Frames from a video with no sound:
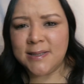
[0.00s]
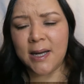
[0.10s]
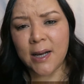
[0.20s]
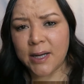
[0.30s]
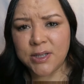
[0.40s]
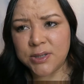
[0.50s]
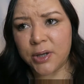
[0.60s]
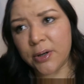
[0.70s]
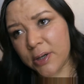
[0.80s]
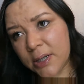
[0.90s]
I said, like
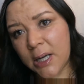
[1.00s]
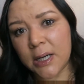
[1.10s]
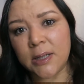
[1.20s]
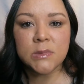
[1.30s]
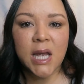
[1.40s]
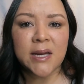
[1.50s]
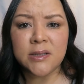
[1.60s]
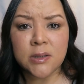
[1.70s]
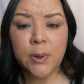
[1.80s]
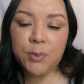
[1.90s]
just current and a
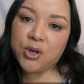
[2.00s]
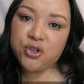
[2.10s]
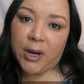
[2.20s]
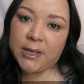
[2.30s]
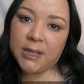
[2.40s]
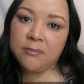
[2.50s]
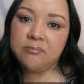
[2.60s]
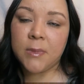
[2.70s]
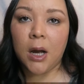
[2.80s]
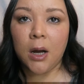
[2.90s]
little bit more trendy.
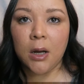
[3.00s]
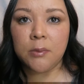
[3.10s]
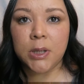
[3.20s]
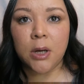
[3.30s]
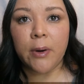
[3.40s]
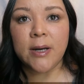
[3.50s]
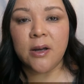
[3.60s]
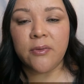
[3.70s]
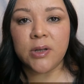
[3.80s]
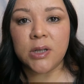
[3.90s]
You know, I
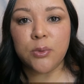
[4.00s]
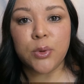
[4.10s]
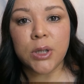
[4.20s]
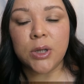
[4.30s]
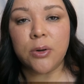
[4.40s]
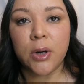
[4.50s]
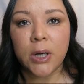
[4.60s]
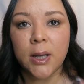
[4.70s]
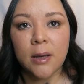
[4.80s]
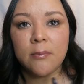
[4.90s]
definitely would
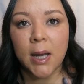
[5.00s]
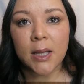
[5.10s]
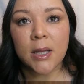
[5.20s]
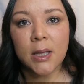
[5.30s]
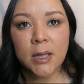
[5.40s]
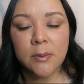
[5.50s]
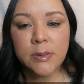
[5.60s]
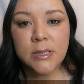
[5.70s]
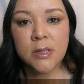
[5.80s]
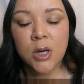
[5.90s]
coordinate my
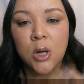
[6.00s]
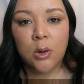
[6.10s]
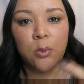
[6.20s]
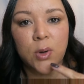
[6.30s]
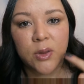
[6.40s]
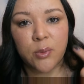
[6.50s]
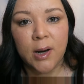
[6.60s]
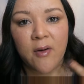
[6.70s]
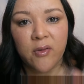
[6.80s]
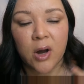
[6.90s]
lips with
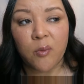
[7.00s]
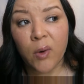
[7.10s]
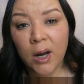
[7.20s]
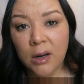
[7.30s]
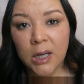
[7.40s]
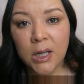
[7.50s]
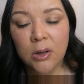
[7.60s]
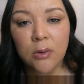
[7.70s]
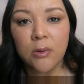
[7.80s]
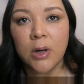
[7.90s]
whatever I'm
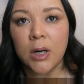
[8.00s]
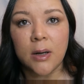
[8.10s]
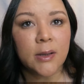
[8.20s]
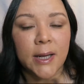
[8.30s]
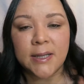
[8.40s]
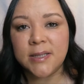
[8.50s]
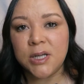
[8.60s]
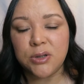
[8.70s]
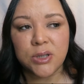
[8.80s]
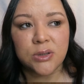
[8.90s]
wearing, or like I
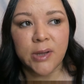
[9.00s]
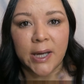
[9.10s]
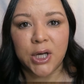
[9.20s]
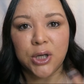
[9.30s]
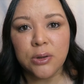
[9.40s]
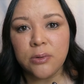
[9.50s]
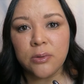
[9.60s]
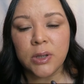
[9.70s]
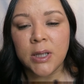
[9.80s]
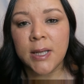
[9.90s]
said, you could do like a
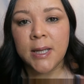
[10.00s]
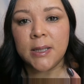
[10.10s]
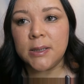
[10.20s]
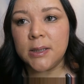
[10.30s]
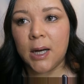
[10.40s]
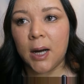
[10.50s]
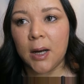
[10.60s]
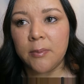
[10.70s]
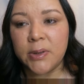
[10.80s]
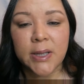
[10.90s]
nude
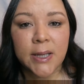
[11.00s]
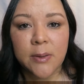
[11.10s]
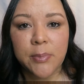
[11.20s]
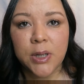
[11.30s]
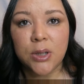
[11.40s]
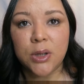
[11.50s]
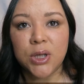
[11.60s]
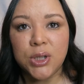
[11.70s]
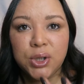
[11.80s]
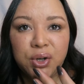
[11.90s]
lip. You
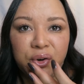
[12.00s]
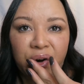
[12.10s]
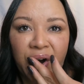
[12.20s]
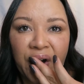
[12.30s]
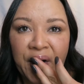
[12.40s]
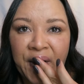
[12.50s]
could do,